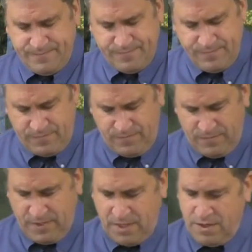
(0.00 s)

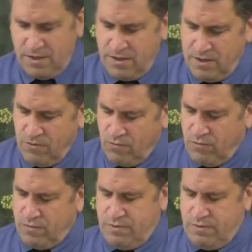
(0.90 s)
Nothing is said.